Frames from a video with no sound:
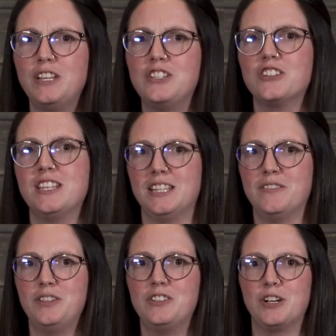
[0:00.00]
features in the
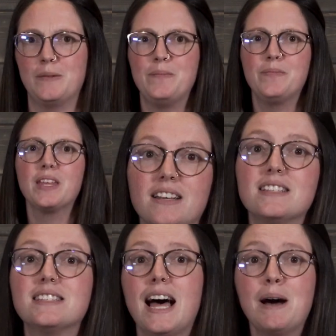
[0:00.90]
future.
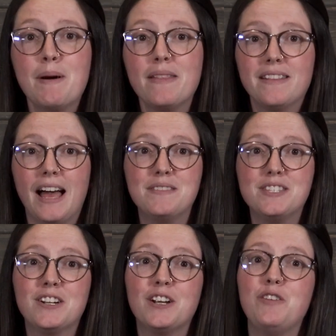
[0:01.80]
Stop by the Life
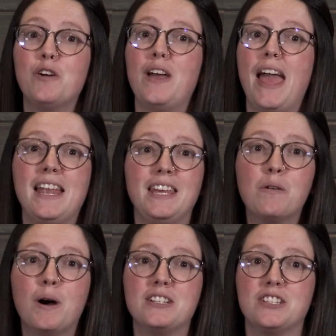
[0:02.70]
Center if you have any
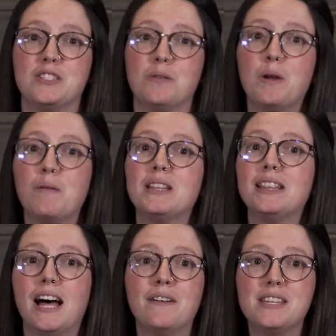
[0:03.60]
questions, and we would
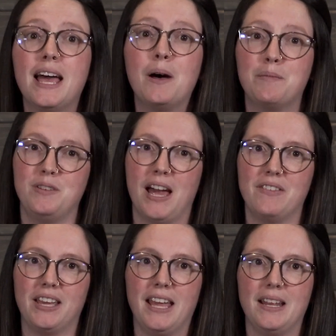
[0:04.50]
love to help you
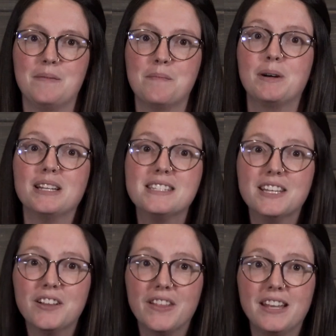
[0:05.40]
navigate it. But
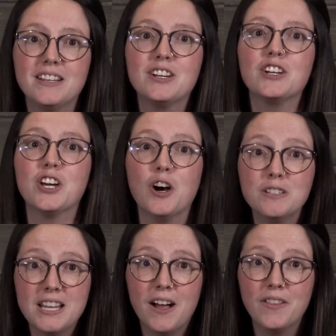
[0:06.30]
until then, go
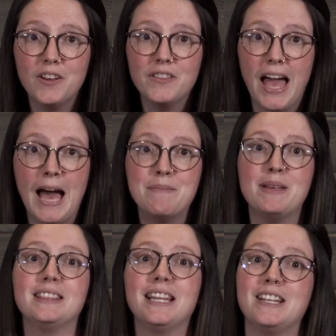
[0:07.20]
download the app
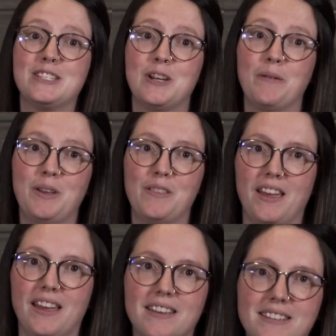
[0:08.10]
and let us know what you
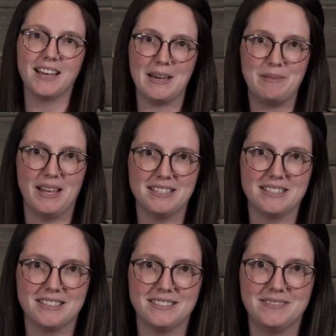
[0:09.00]
think. God bless.